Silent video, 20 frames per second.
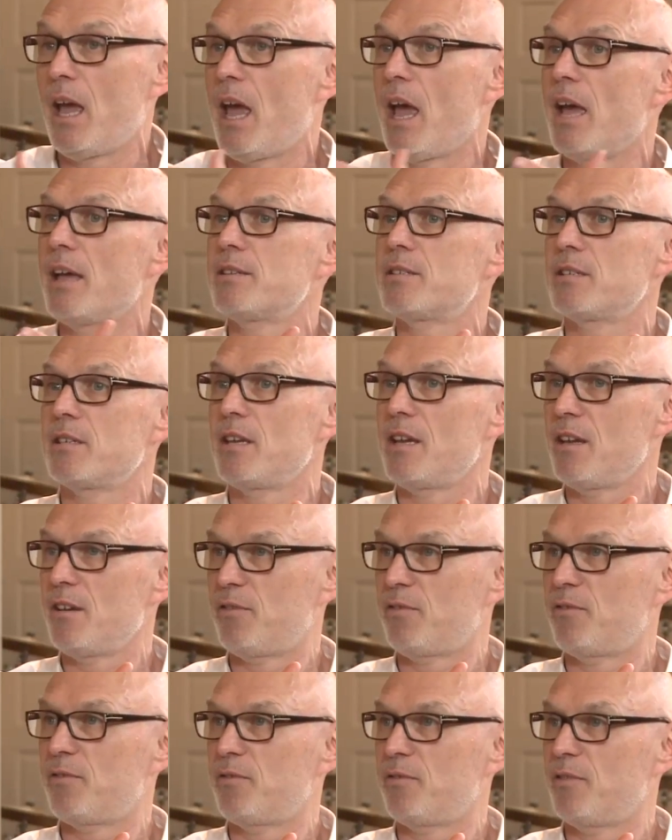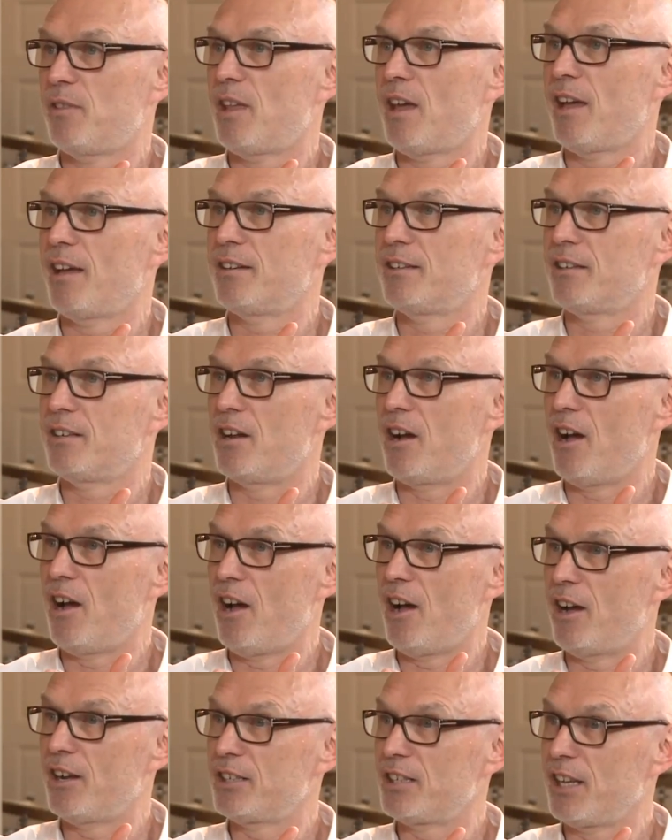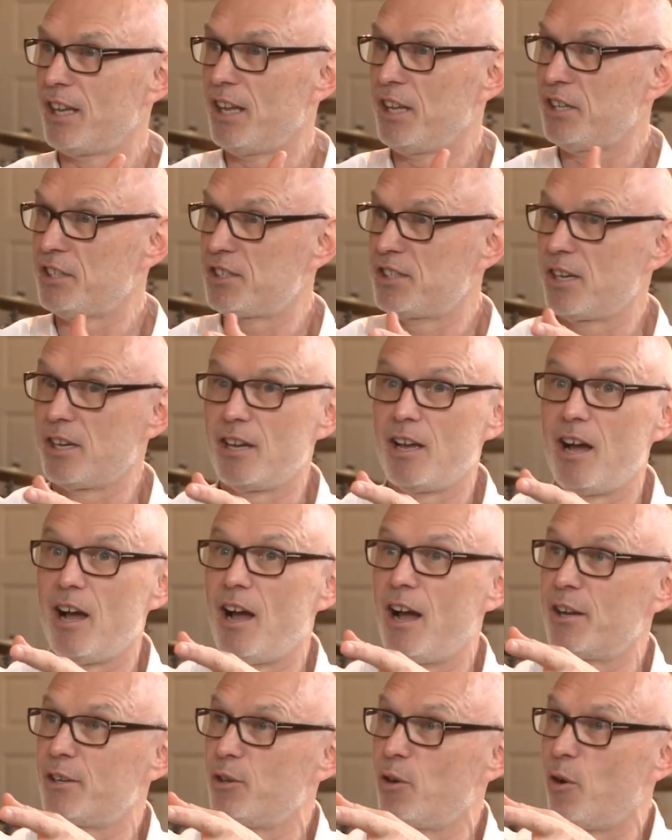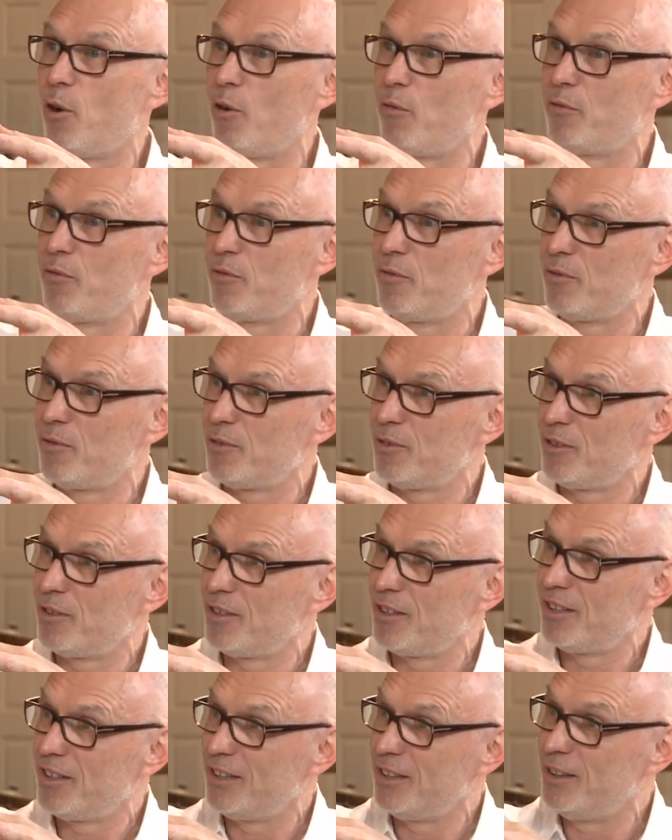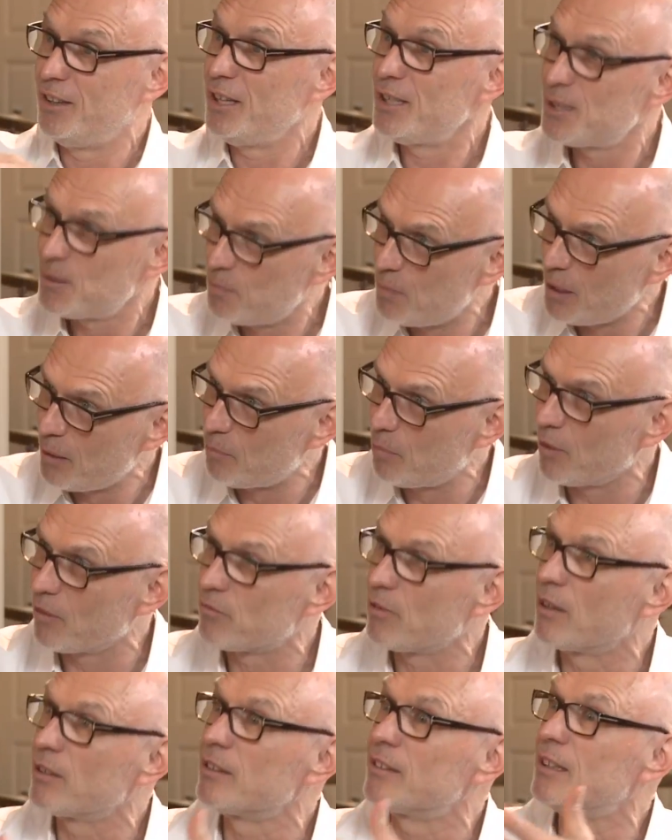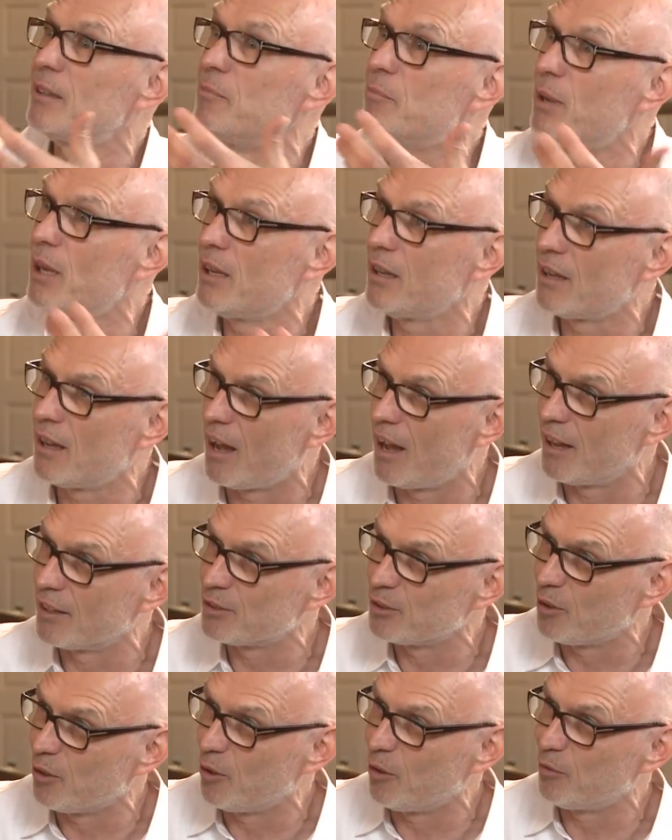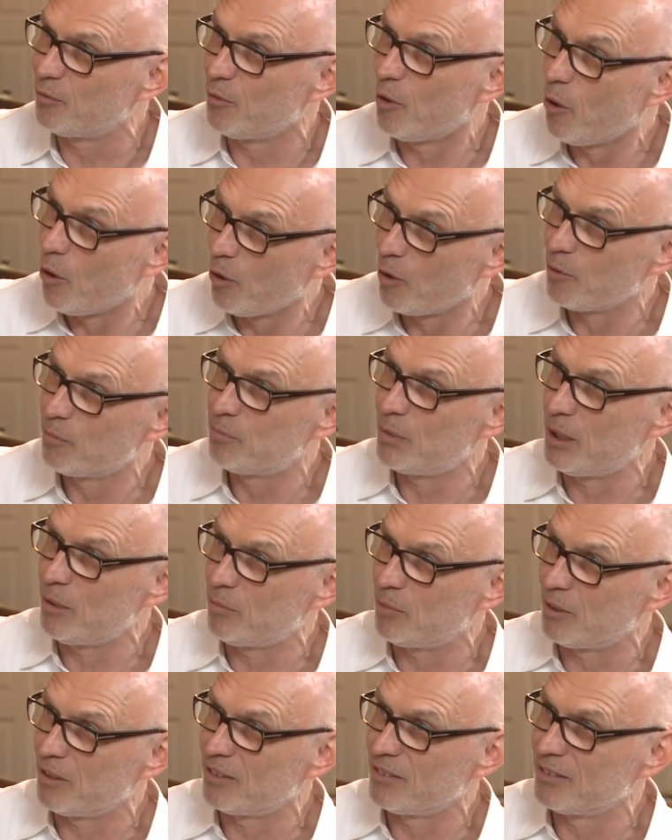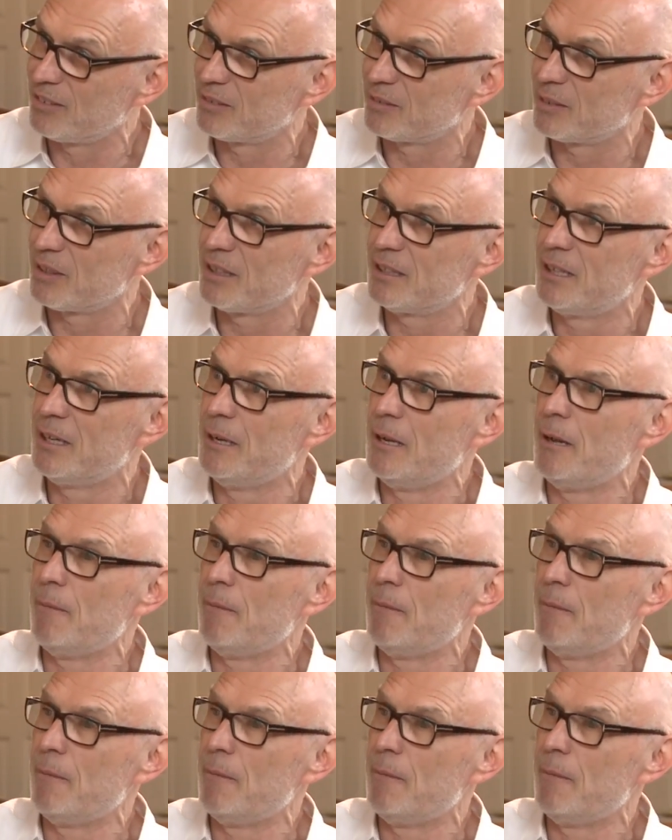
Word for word: As if then God is the God of this people rather than being God of all people, right?